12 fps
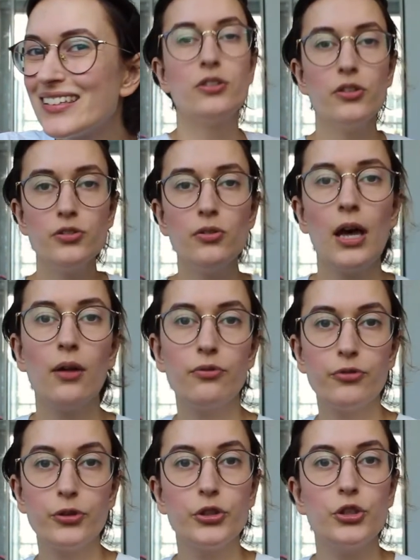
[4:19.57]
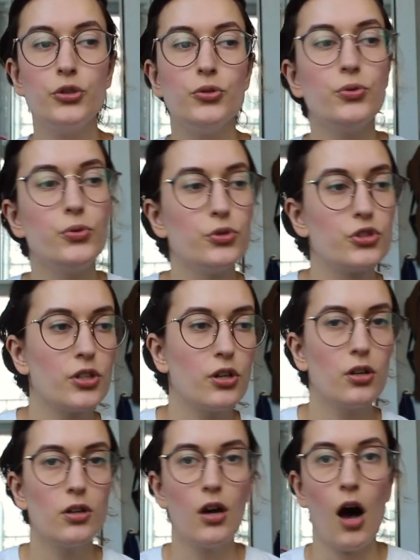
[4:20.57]
It's also helpful to use
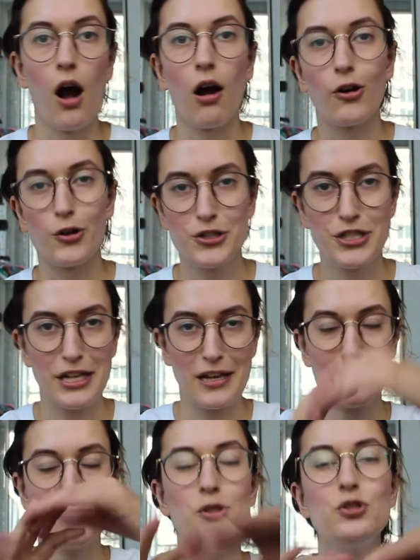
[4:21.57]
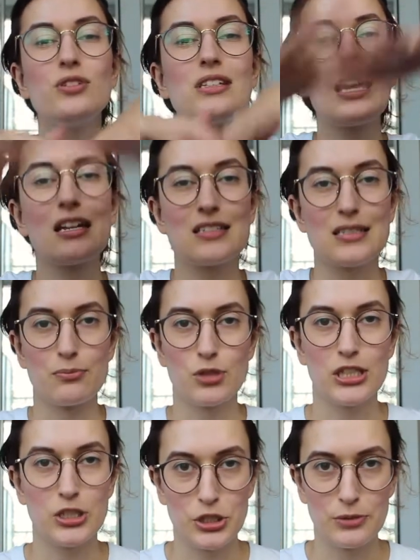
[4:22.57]
art. I'm using that as an
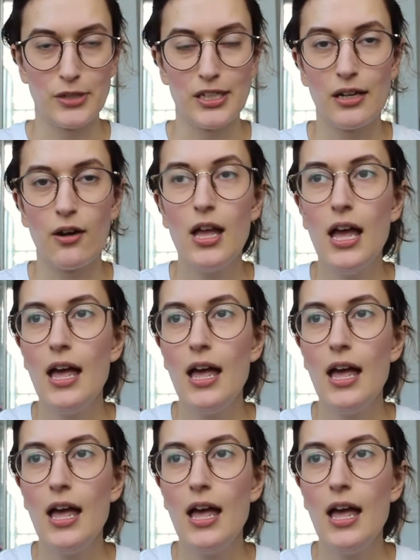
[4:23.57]
umbrella term right now.